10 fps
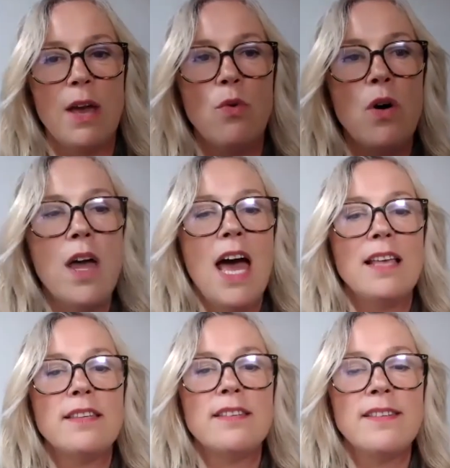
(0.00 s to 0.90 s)
Well,
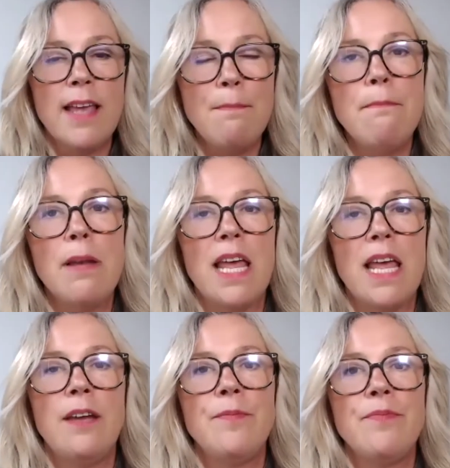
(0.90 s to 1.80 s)

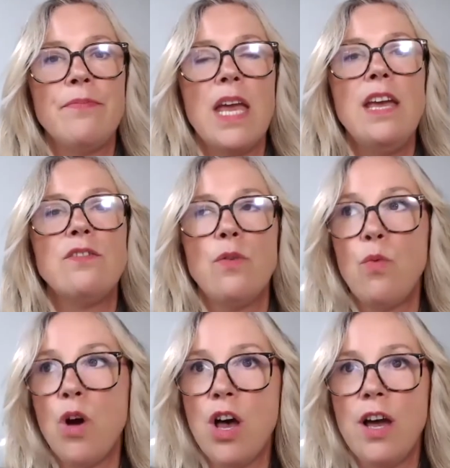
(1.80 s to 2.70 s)
assembly is a
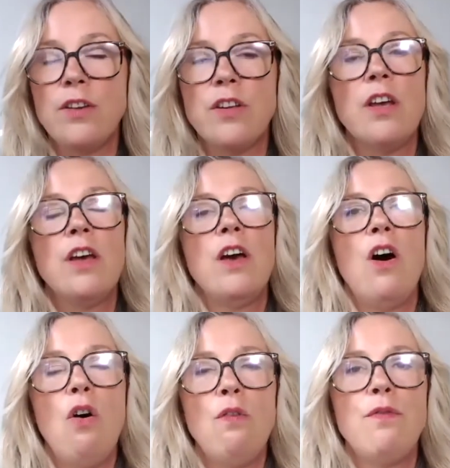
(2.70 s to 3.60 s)
word
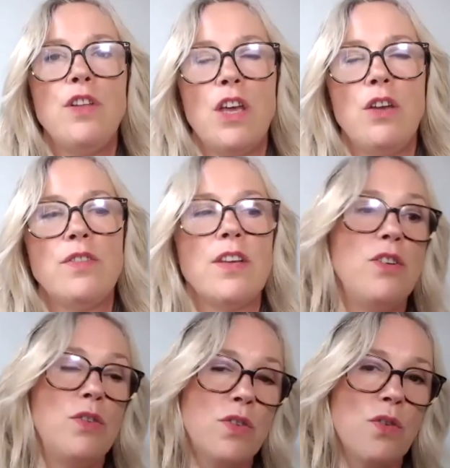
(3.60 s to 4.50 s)
often used, as
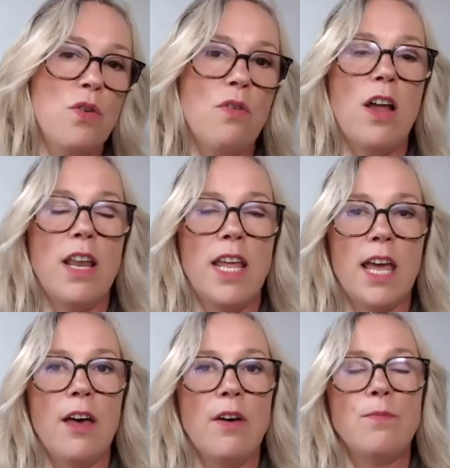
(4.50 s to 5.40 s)
you saw
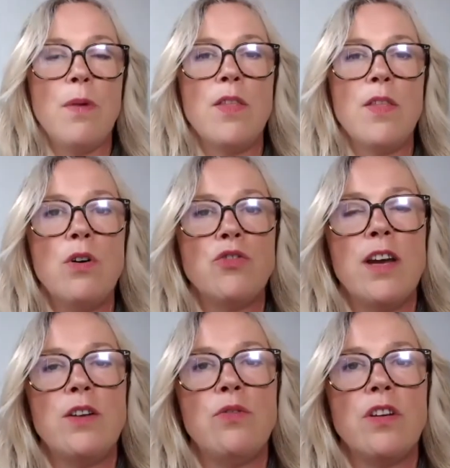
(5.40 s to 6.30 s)
earlier, by the World
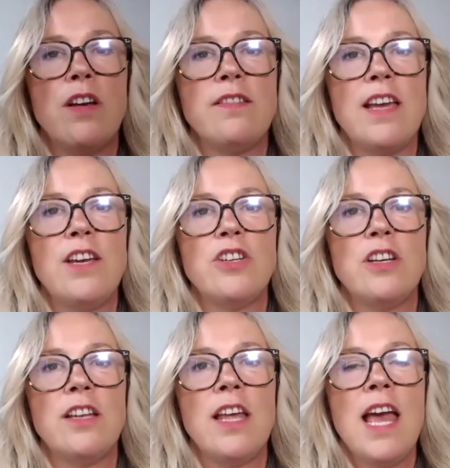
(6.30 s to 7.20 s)
Trade
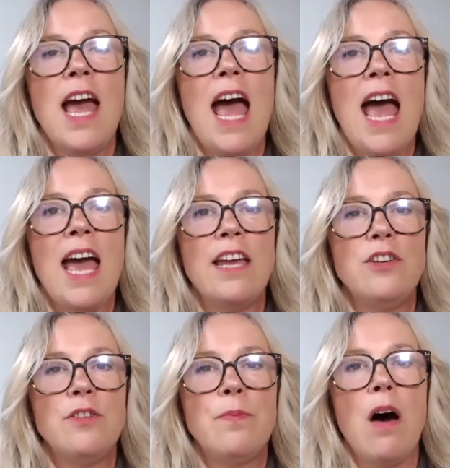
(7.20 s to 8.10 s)
Organization
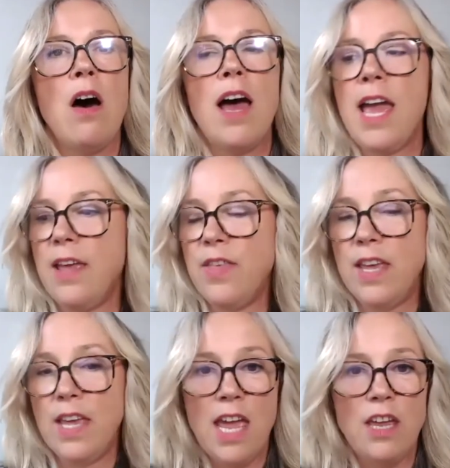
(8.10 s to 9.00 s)
and by
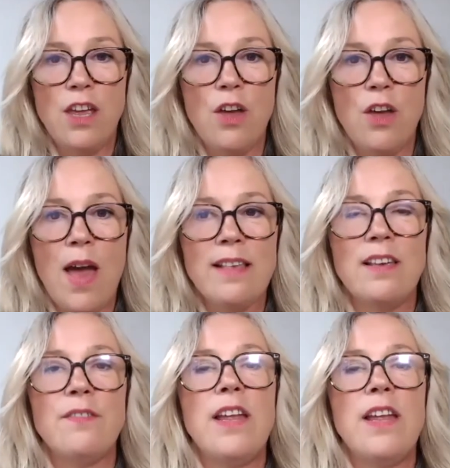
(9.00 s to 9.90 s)
the EU, as
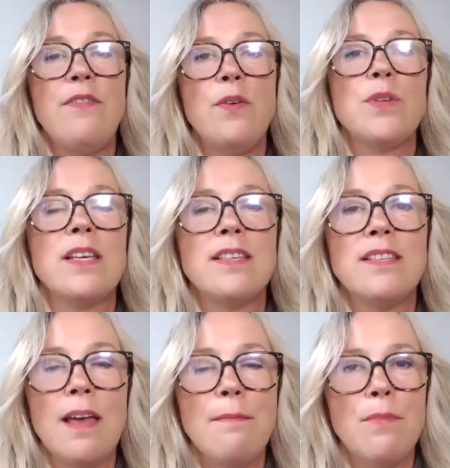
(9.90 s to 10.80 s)
if it was
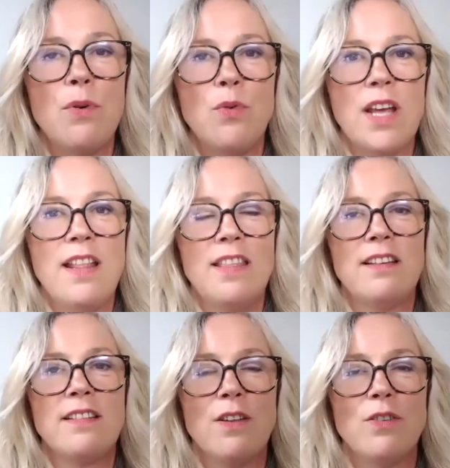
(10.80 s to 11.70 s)
assembled in
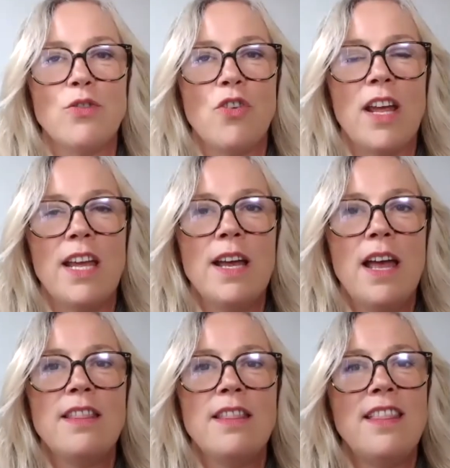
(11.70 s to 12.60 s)
this country,
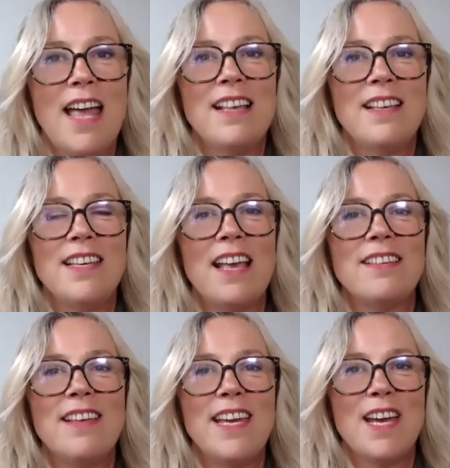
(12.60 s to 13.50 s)
then
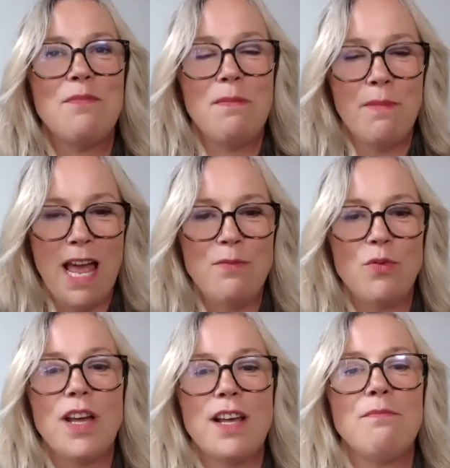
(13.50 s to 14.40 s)
yes, it can be
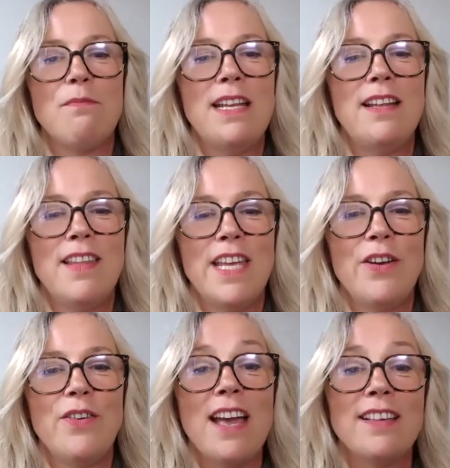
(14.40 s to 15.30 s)
labelled as made in
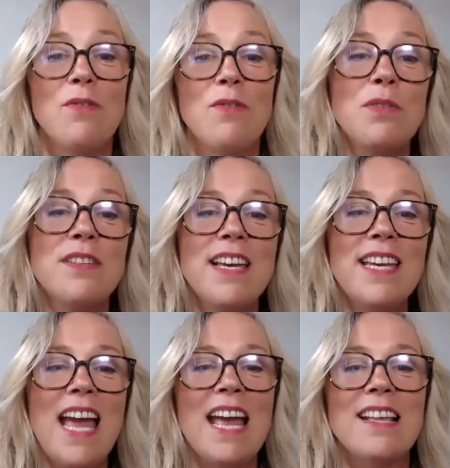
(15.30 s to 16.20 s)
the UK. So I would say
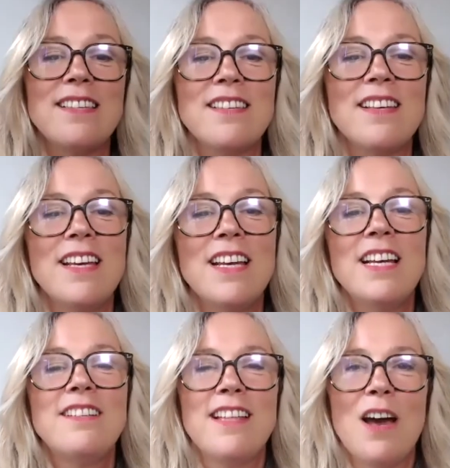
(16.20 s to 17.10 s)
yes
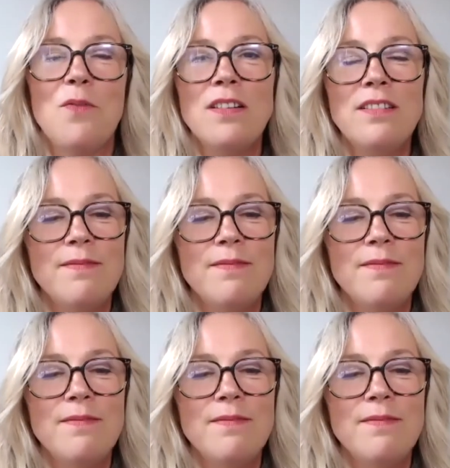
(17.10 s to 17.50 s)
to that one.